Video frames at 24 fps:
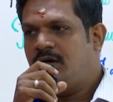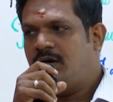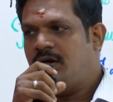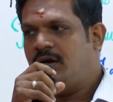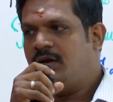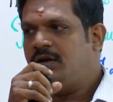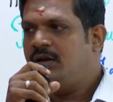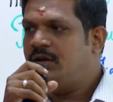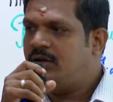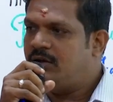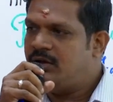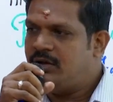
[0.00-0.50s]

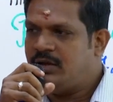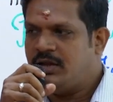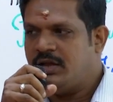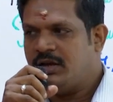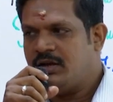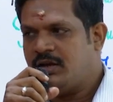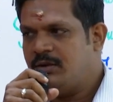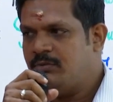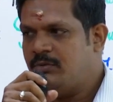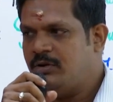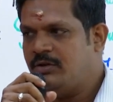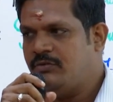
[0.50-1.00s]
And it will
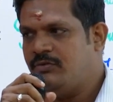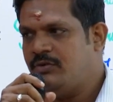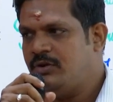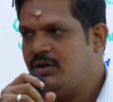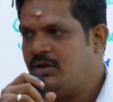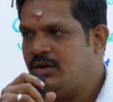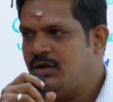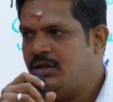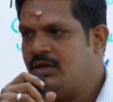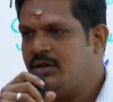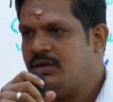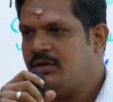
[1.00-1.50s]
take time,
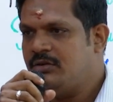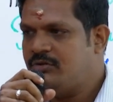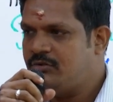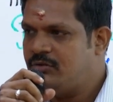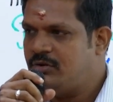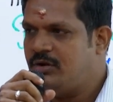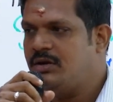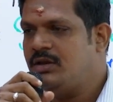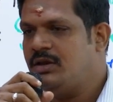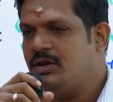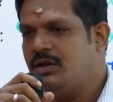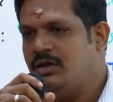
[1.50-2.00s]
definitely. It's
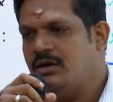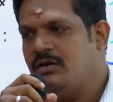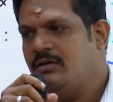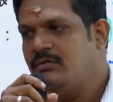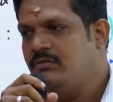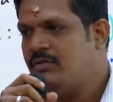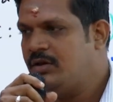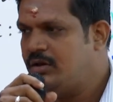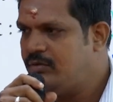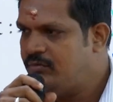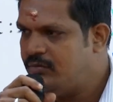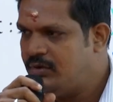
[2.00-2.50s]
not in
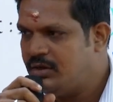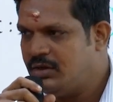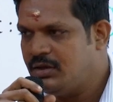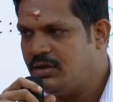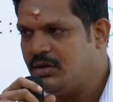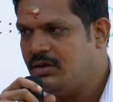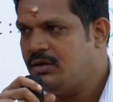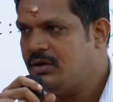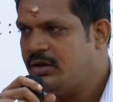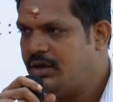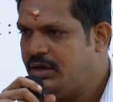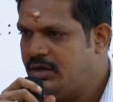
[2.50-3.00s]
a 1 week
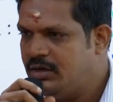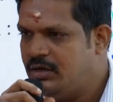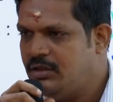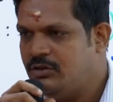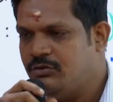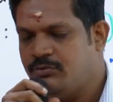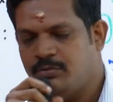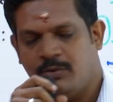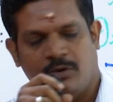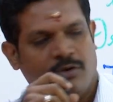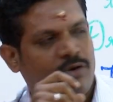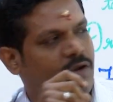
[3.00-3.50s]
or 8
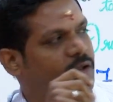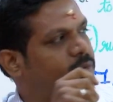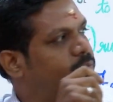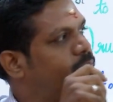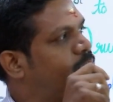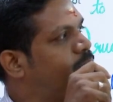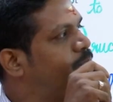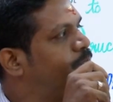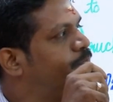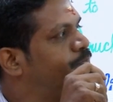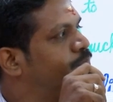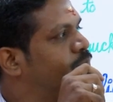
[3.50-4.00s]
days
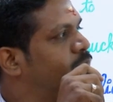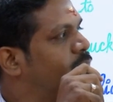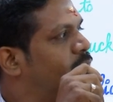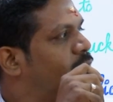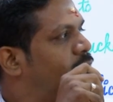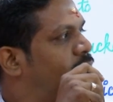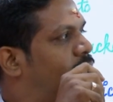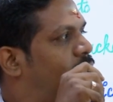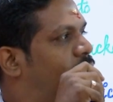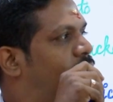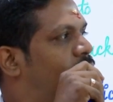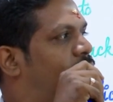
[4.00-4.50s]
program.
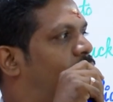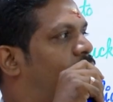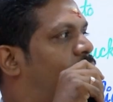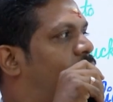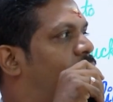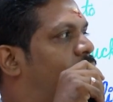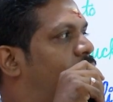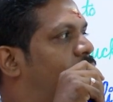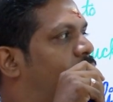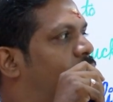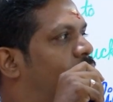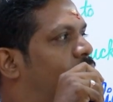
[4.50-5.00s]

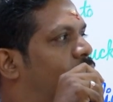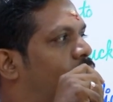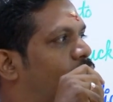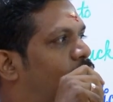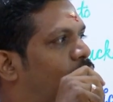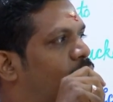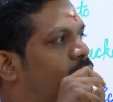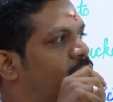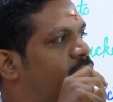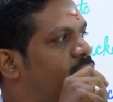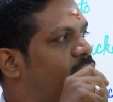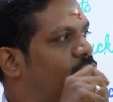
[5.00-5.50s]

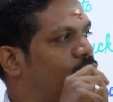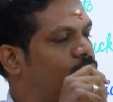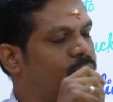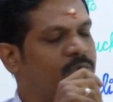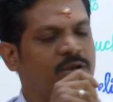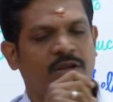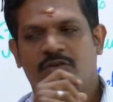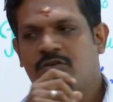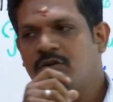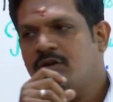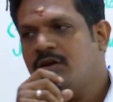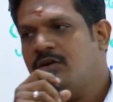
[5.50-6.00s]
Role in
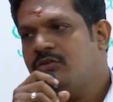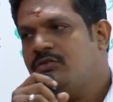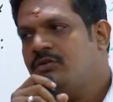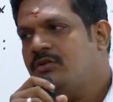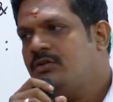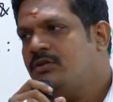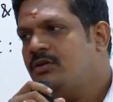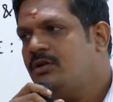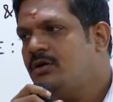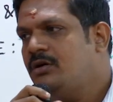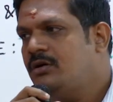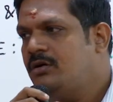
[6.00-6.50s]
human
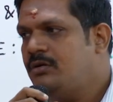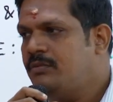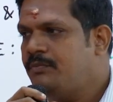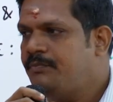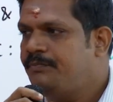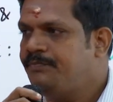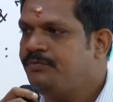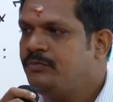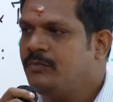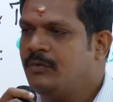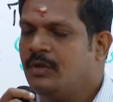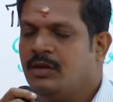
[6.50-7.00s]
education.
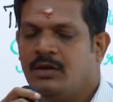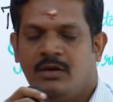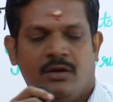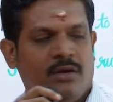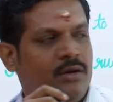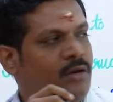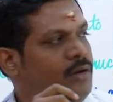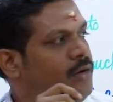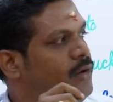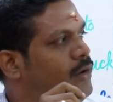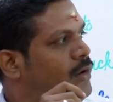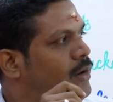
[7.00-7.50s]

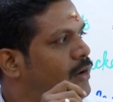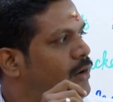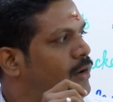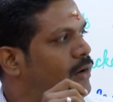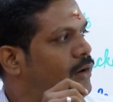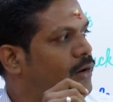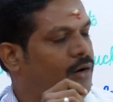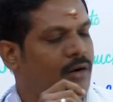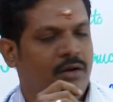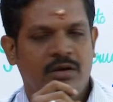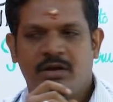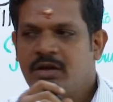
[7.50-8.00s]

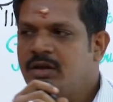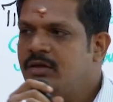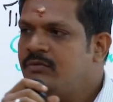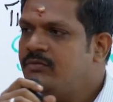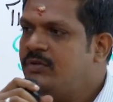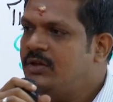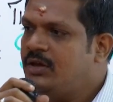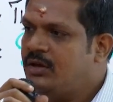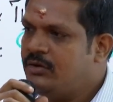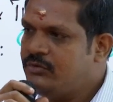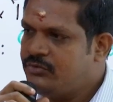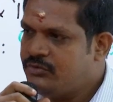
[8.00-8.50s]
Already
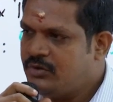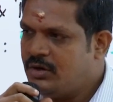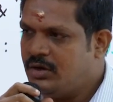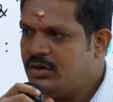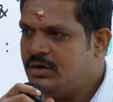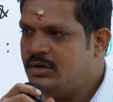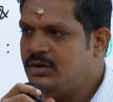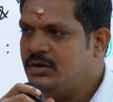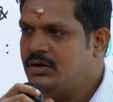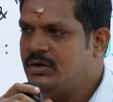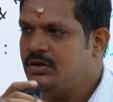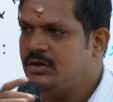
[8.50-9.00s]
we have
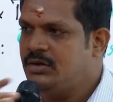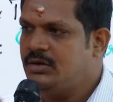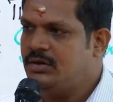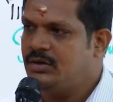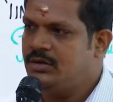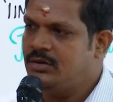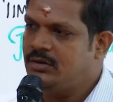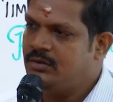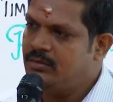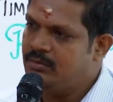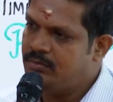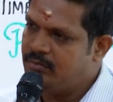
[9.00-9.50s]
started
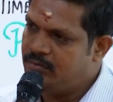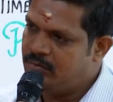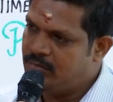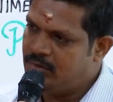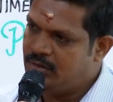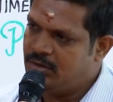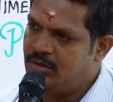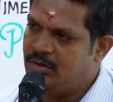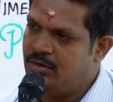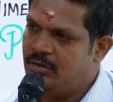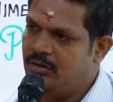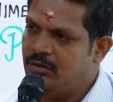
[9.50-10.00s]

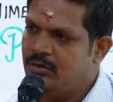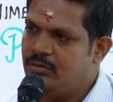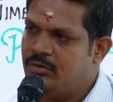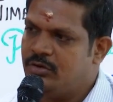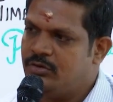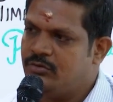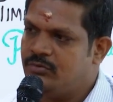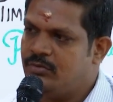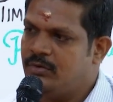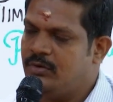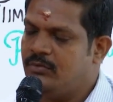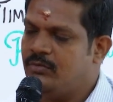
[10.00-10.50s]

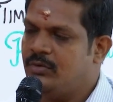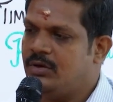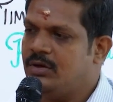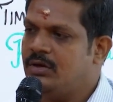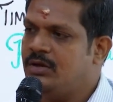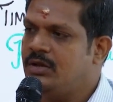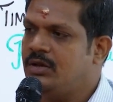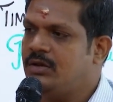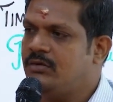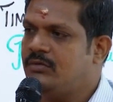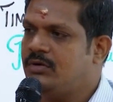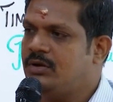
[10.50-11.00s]
UHV-I
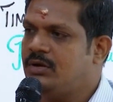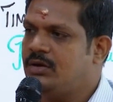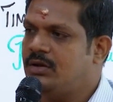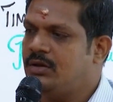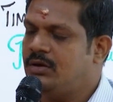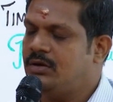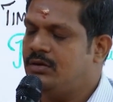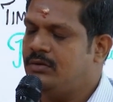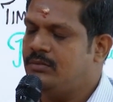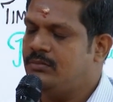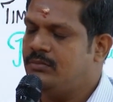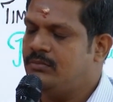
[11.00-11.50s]
in
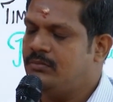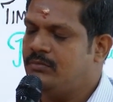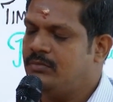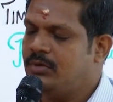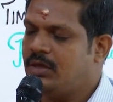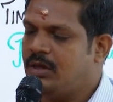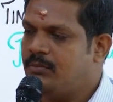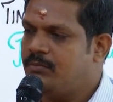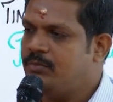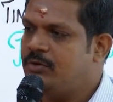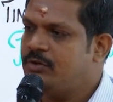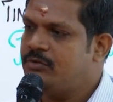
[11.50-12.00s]
our
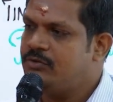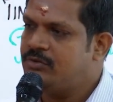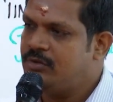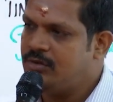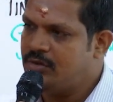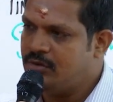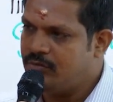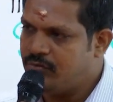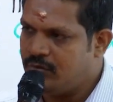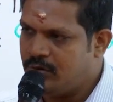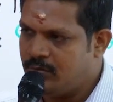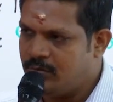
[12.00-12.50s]
campus
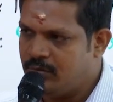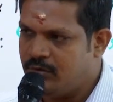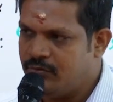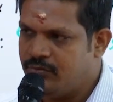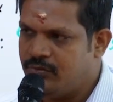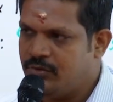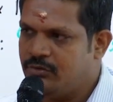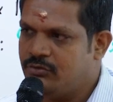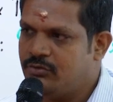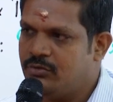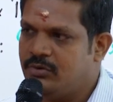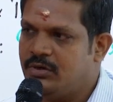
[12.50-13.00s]
in the form
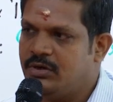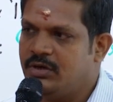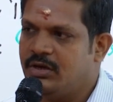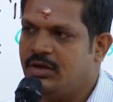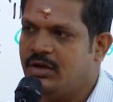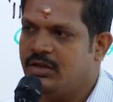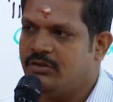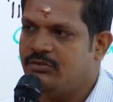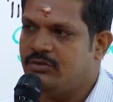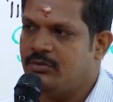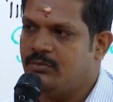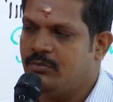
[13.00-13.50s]
of a student
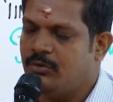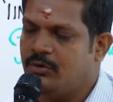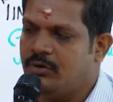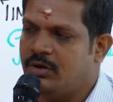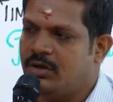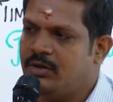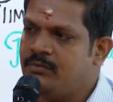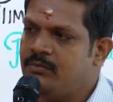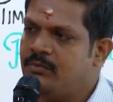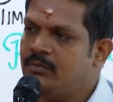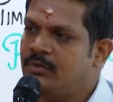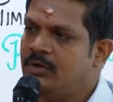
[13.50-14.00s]
induction
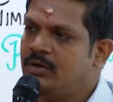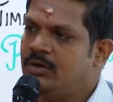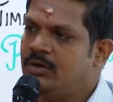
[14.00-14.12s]
program.